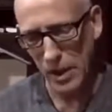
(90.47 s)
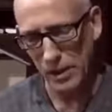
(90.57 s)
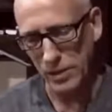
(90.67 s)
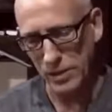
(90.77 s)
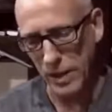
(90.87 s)

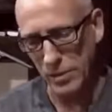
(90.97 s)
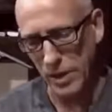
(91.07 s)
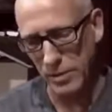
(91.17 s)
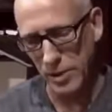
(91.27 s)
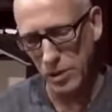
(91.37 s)
At the same
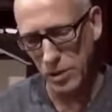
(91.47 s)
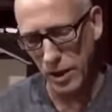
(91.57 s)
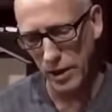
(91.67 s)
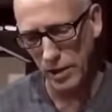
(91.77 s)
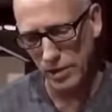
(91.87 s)
time
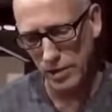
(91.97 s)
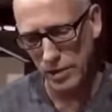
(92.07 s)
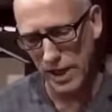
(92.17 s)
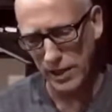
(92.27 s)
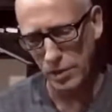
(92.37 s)
that
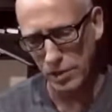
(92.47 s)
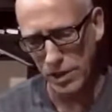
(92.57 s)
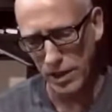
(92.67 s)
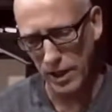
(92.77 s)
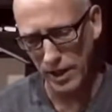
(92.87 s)
Jack
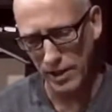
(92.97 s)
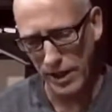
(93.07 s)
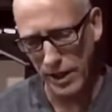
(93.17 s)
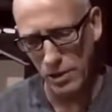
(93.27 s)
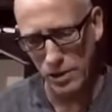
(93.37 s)
Dorsey had
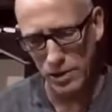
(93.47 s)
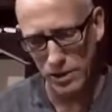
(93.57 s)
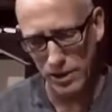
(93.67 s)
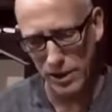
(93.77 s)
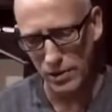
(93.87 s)
announced
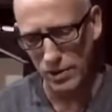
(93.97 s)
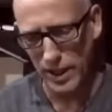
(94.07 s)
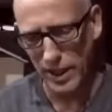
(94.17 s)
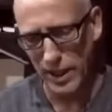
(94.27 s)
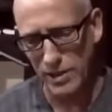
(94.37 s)

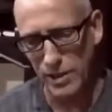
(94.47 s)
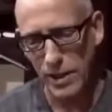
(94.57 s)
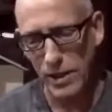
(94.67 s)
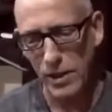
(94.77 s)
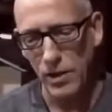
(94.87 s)
yesterday, I guess,
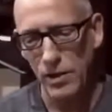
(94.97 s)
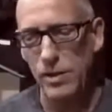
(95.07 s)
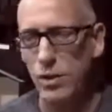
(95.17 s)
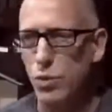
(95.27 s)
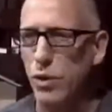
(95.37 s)

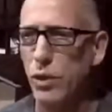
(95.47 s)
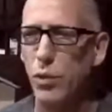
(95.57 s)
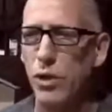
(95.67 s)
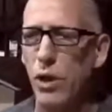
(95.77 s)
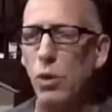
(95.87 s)
that Twitter
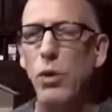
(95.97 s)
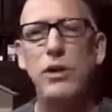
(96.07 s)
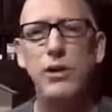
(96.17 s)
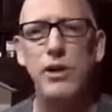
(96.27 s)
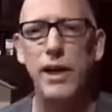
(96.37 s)
would no
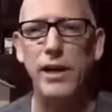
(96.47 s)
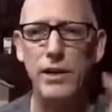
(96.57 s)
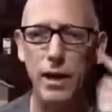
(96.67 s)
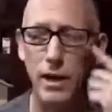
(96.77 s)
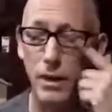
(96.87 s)
longer
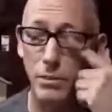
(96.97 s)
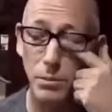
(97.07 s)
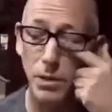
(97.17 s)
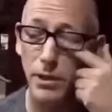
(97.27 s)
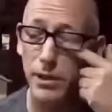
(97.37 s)
take
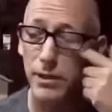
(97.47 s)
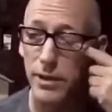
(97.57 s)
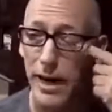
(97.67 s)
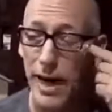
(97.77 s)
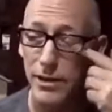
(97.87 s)

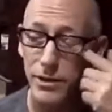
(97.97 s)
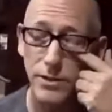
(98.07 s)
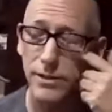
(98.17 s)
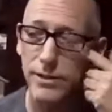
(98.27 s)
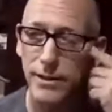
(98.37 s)
political
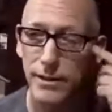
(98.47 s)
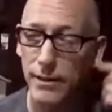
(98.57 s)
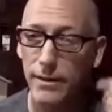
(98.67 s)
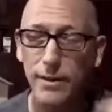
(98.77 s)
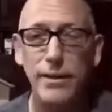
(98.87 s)
ads.
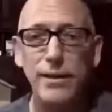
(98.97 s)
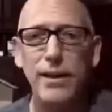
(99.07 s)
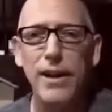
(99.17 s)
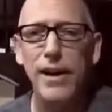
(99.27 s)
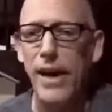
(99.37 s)

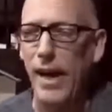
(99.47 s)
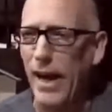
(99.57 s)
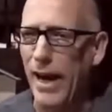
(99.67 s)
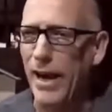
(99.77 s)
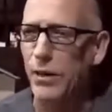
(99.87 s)

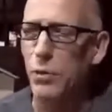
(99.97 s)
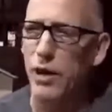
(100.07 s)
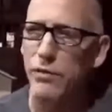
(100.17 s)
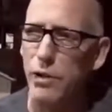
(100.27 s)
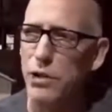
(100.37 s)
And when
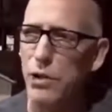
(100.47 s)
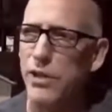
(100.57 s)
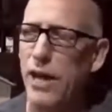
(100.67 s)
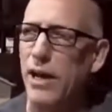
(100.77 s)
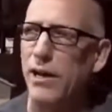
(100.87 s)
I first heard
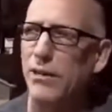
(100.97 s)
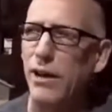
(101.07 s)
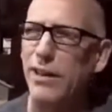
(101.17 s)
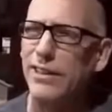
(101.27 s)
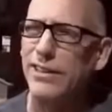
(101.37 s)
that, I
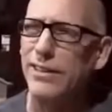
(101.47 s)
thought,